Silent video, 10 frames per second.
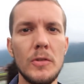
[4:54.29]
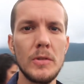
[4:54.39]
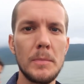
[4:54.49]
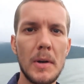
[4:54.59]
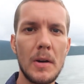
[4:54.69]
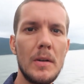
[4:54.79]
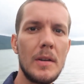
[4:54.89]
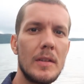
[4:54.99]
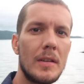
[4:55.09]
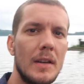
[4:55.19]
cool
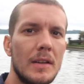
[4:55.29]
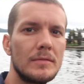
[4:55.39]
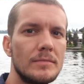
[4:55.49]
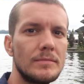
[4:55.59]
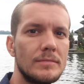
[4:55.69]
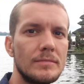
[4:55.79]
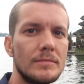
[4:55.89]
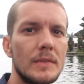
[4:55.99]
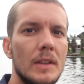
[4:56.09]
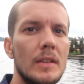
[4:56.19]
pagodas here.
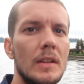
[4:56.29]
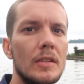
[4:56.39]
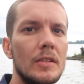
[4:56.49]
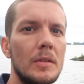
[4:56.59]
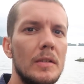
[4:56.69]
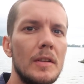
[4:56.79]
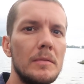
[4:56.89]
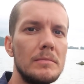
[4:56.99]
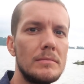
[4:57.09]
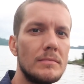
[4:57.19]
See, there's two of them.